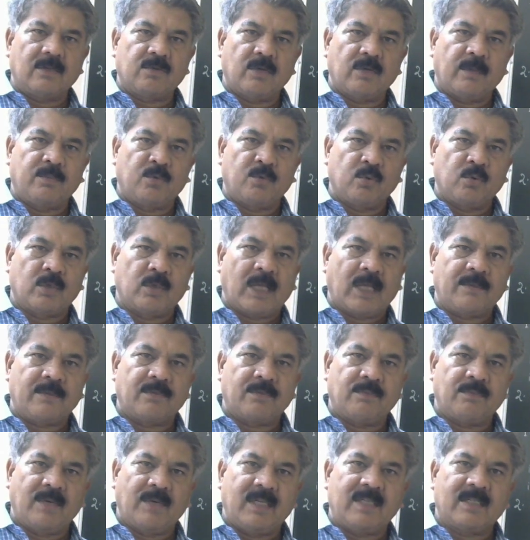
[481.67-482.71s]
of two types.
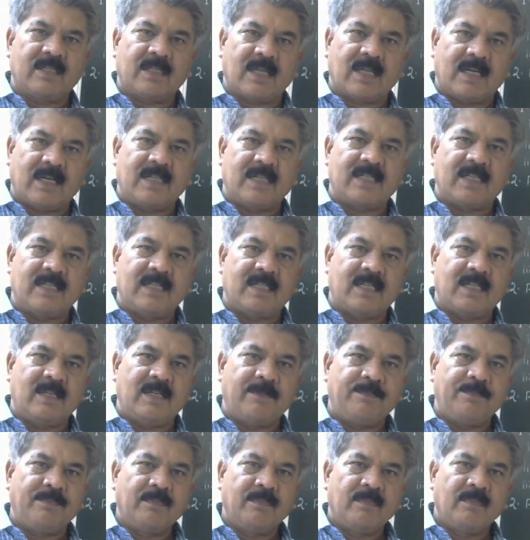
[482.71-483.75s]
One is current sensing
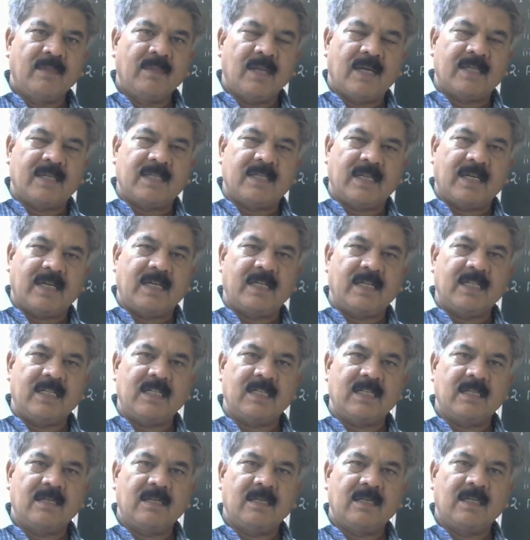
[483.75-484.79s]
and second
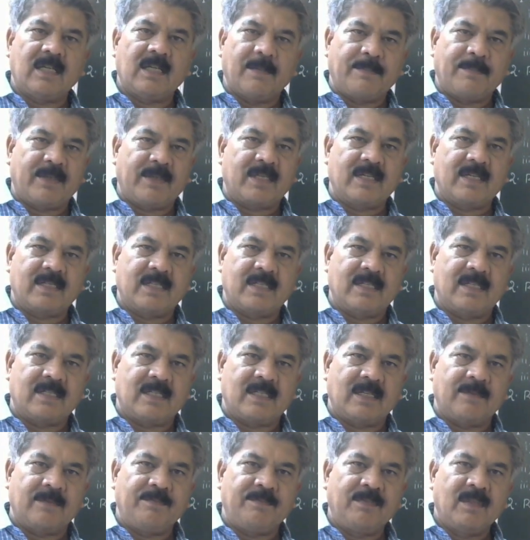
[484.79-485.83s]
is temperature
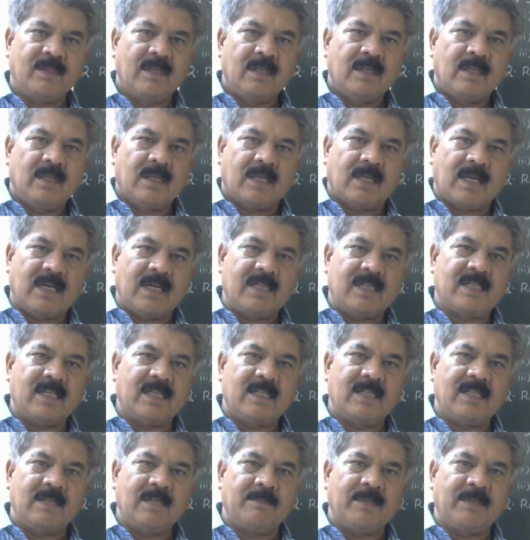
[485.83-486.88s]
sensing. Current
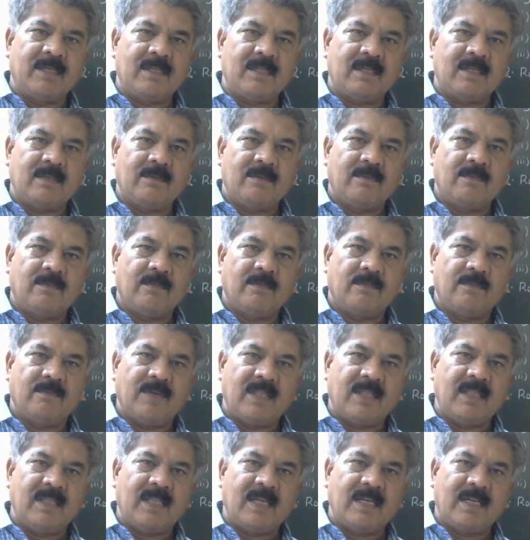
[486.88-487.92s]
sensing means
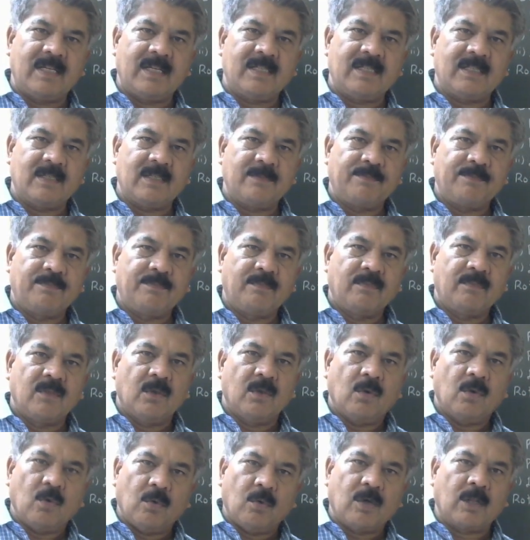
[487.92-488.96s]
when there is
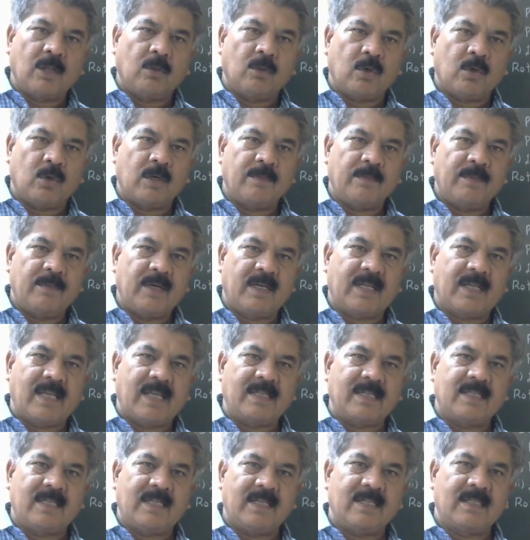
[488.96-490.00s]
overload, it can
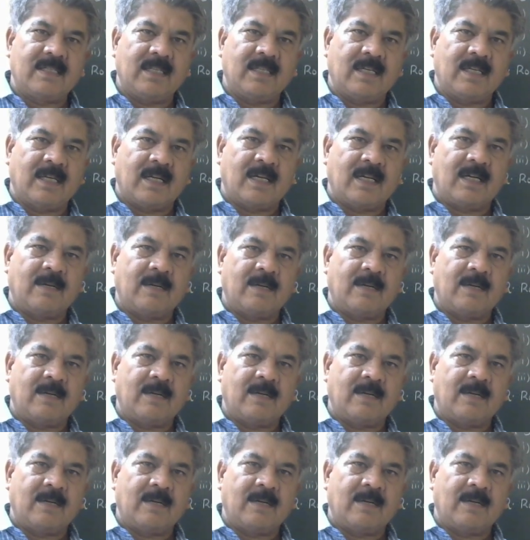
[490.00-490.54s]
sense the current.